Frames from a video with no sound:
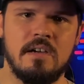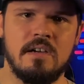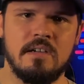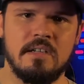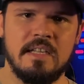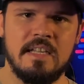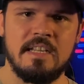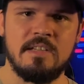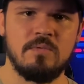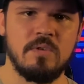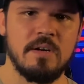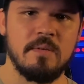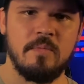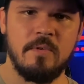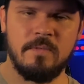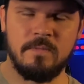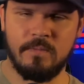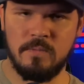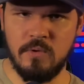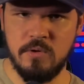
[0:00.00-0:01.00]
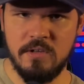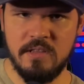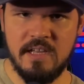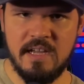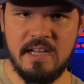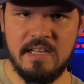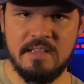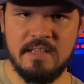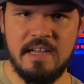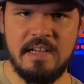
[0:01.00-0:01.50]
anywhere before
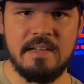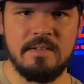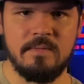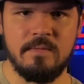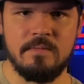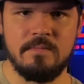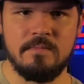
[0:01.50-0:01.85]
that